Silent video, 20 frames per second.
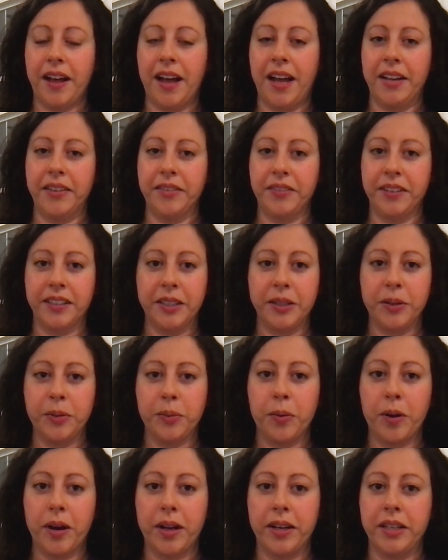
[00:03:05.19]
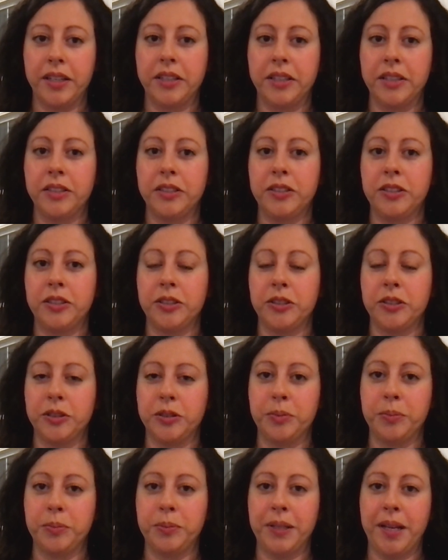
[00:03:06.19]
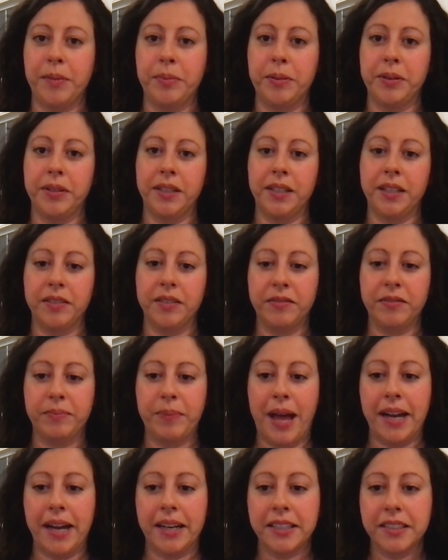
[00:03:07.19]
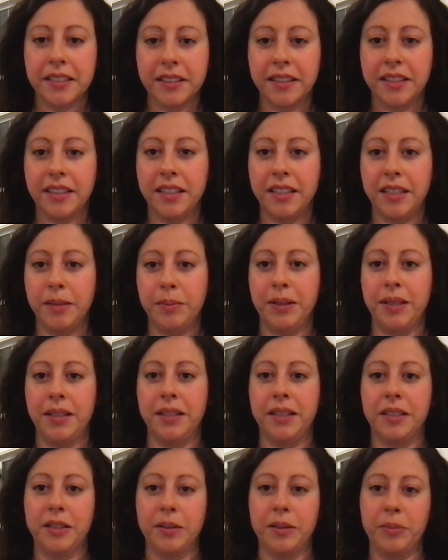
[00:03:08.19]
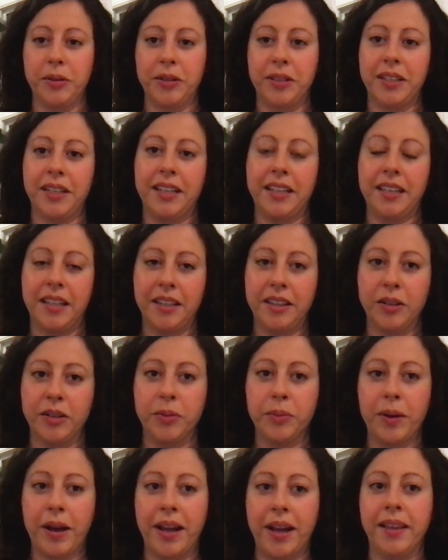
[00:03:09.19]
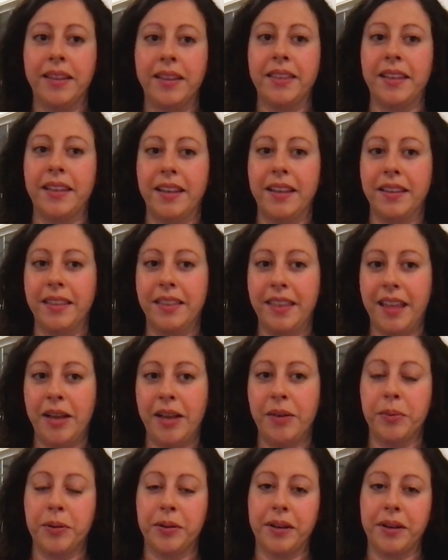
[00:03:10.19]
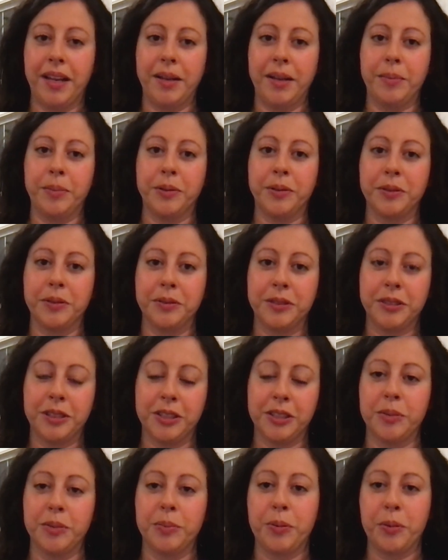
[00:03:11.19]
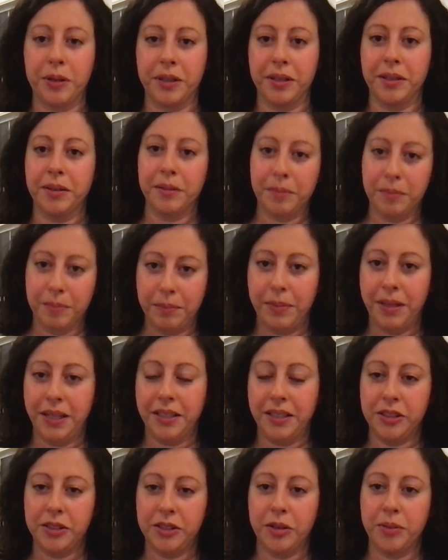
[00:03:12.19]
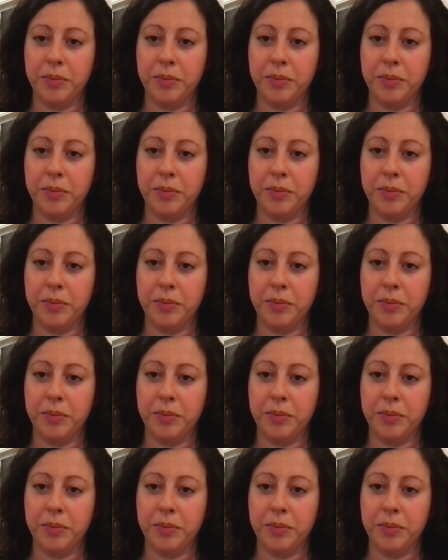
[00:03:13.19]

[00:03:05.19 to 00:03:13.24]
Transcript: I really wanted to be able to give back to the EB community in the way that they were able to support me so